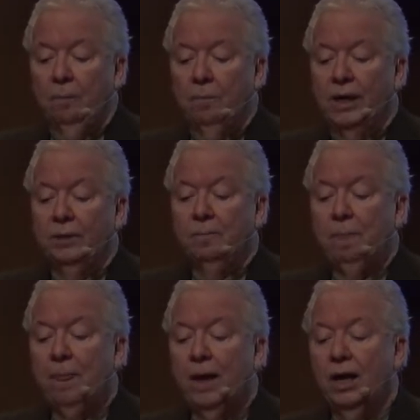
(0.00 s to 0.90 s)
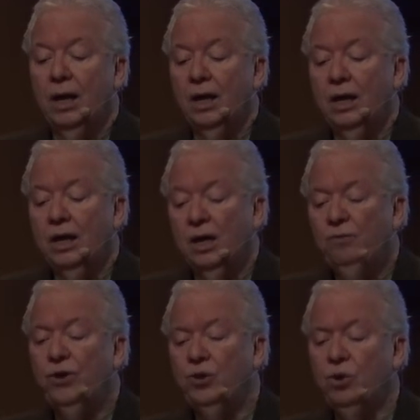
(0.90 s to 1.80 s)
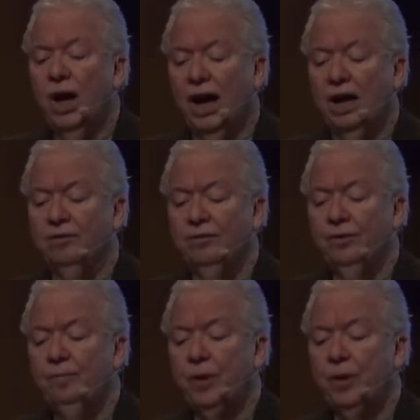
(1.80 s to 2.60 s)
But if you have,